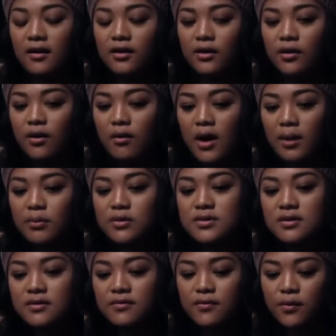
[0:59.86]
you know, I'm
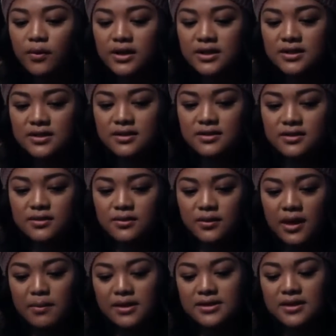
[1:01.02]
using The Voice to
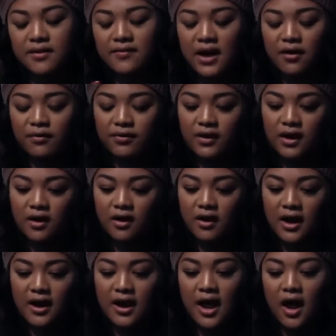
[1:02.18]
get myself out there,
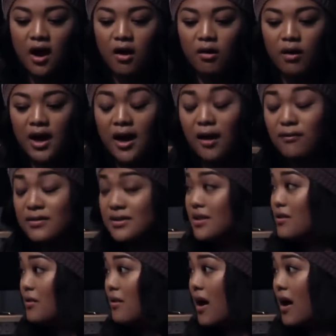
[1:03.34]
and now I have a single